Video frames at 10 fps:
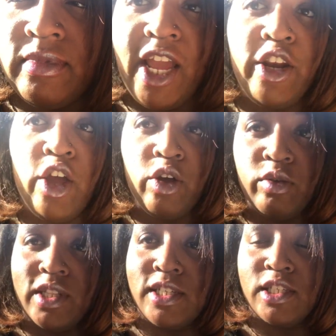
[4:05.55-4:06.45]
I
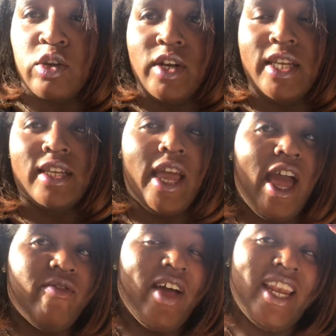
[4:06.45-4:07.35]
know this is going to
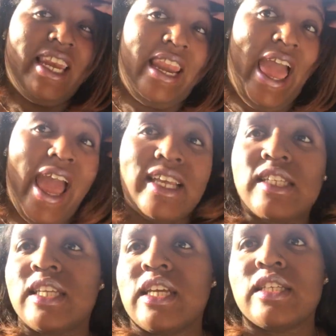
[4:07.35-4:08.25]
have a
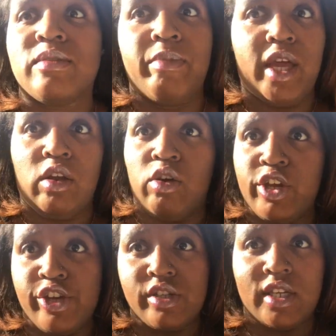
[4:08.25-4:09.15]
lasting smell
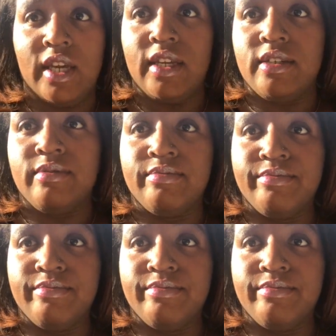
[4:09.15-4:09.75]
on your skin.